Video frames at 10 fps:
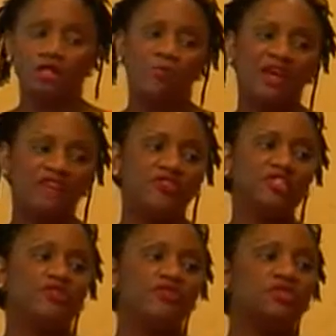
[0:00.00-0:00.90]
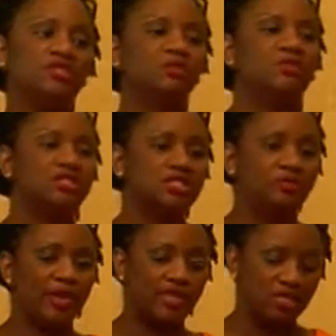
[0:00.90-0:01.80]
The benefits of using a
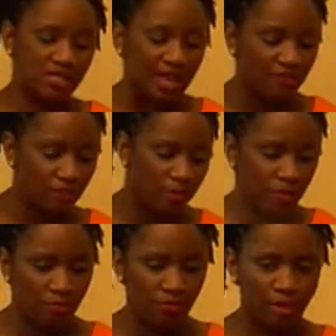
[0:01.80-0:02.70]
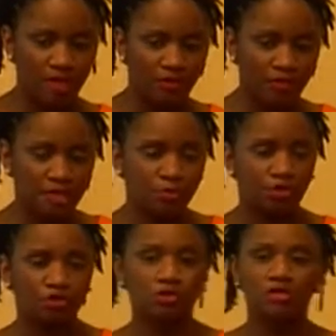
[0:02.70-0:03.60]
business page, aside from it breaking
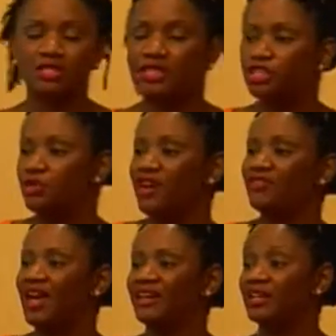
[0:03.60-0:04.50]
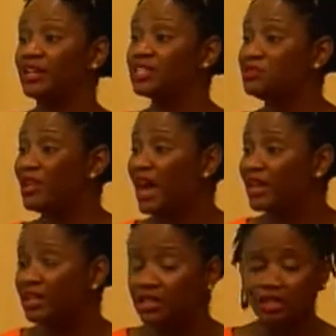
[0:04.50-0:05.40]
Facebook rules, is that you have analytics
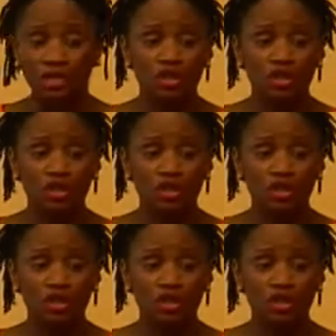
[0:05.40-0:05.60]
behind it,